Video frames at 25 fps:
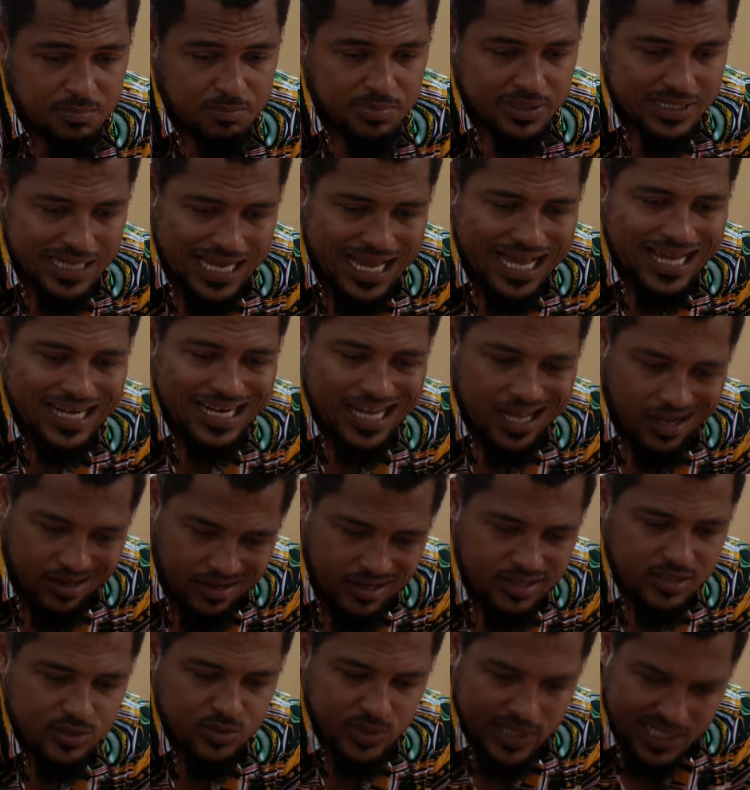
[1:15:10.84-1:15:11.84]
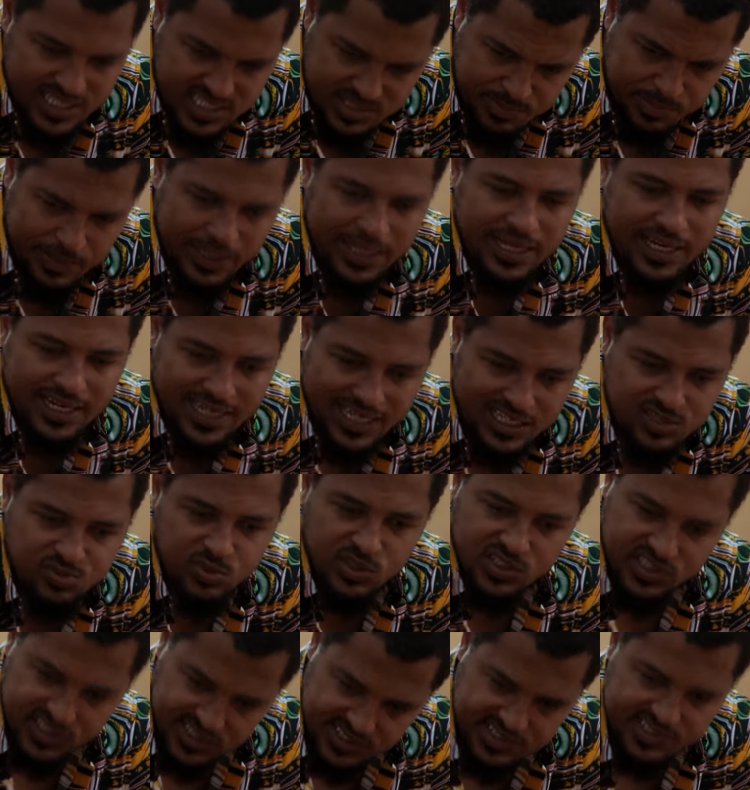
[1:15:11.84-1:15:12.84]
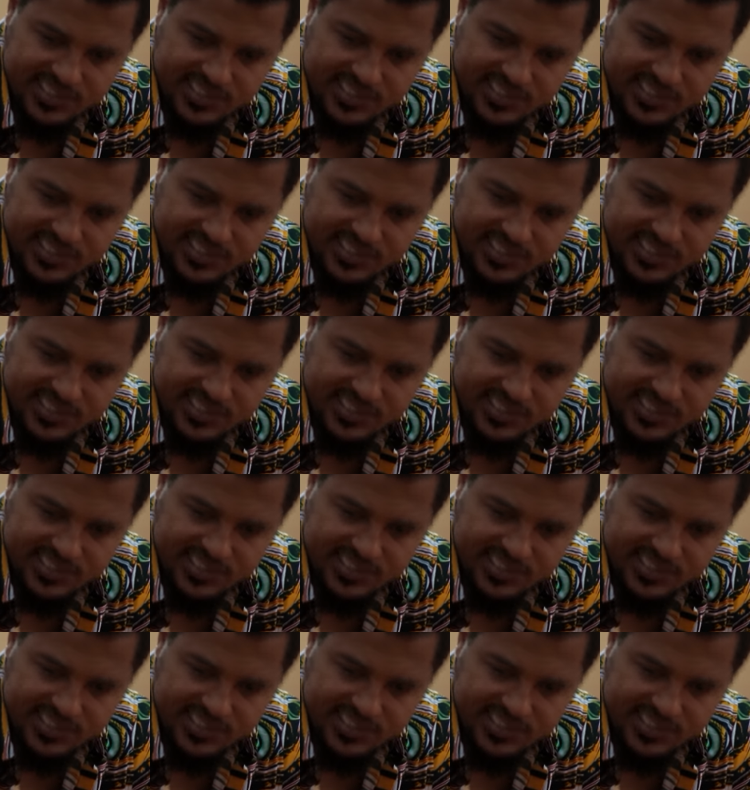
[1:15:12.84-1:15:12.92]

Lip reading: But I allowed her to explain. That's what she